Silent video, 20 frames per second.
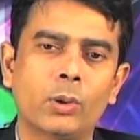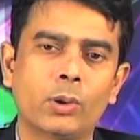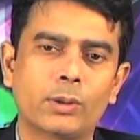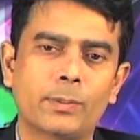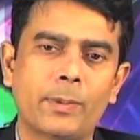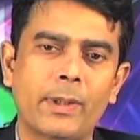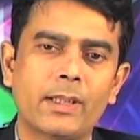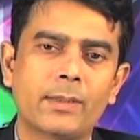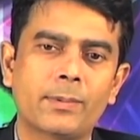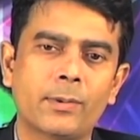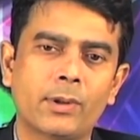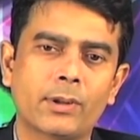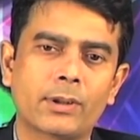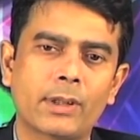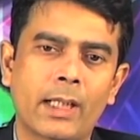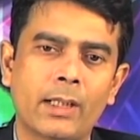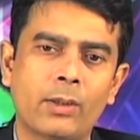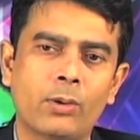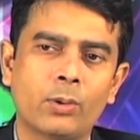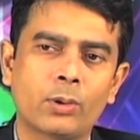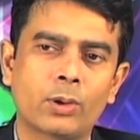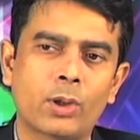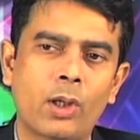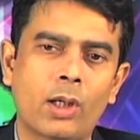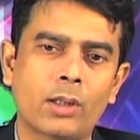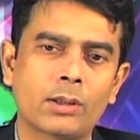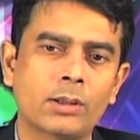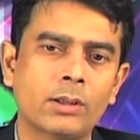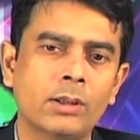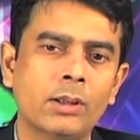principles and those
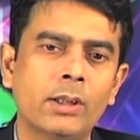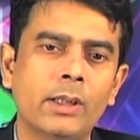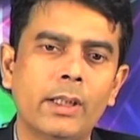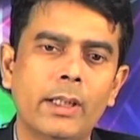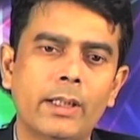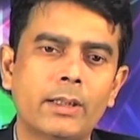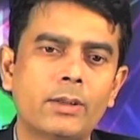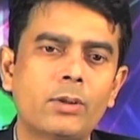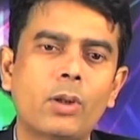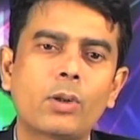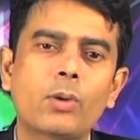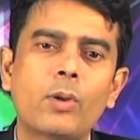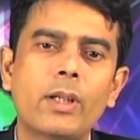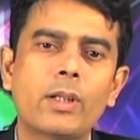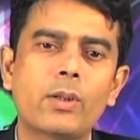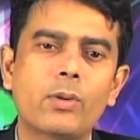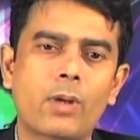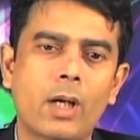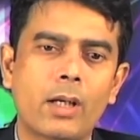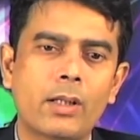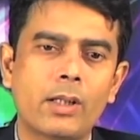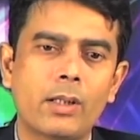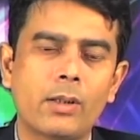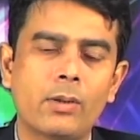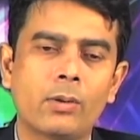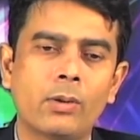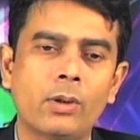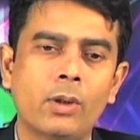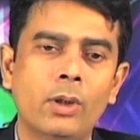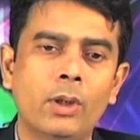laws. It is not going to
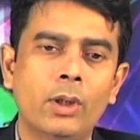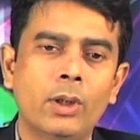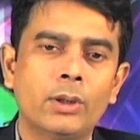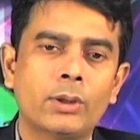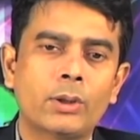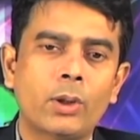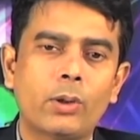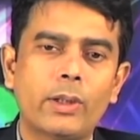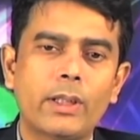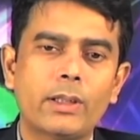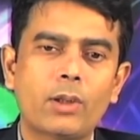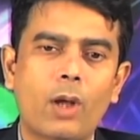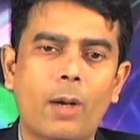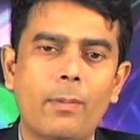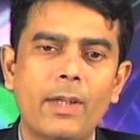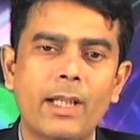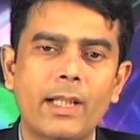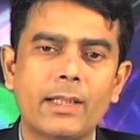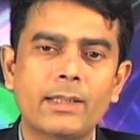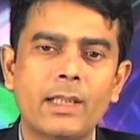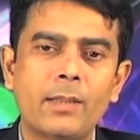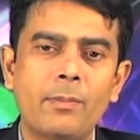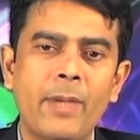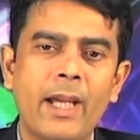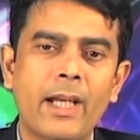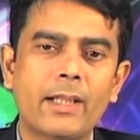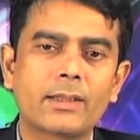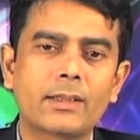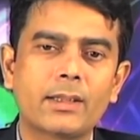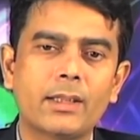continue. So this obligation
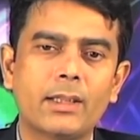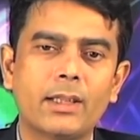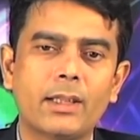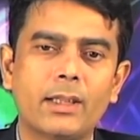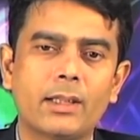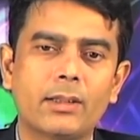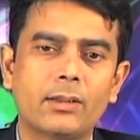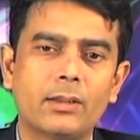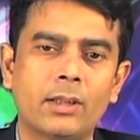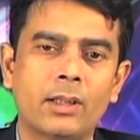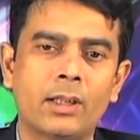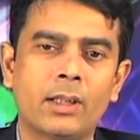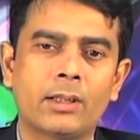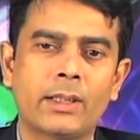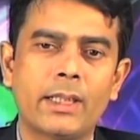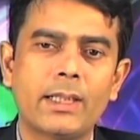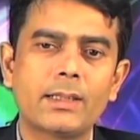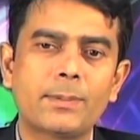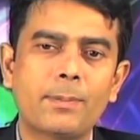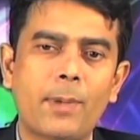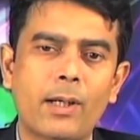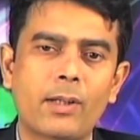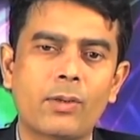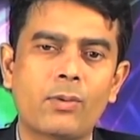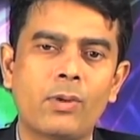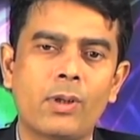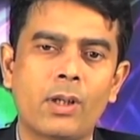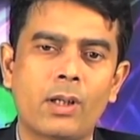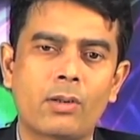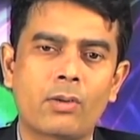makes this
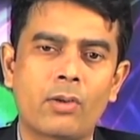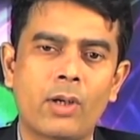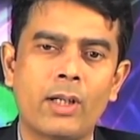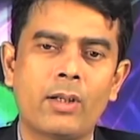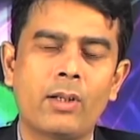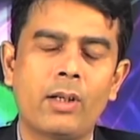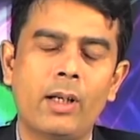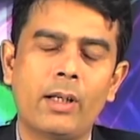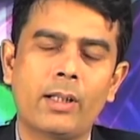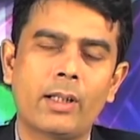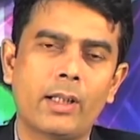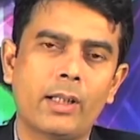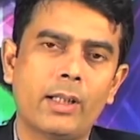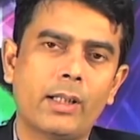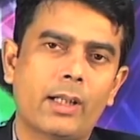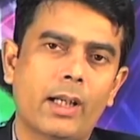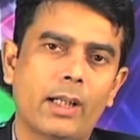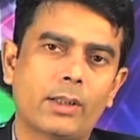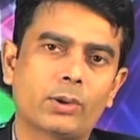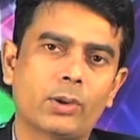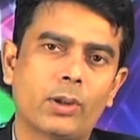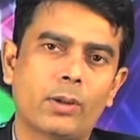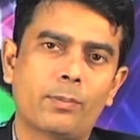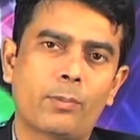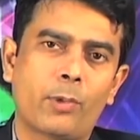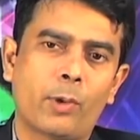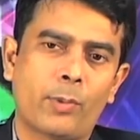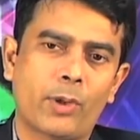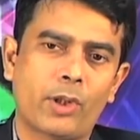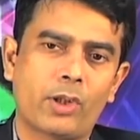particular trade related intellectual
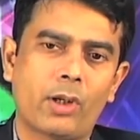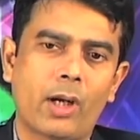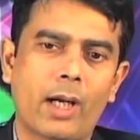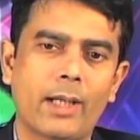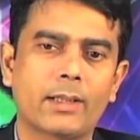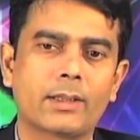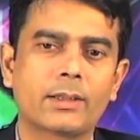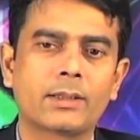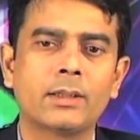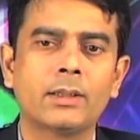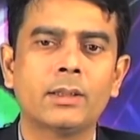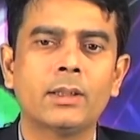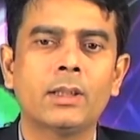property rights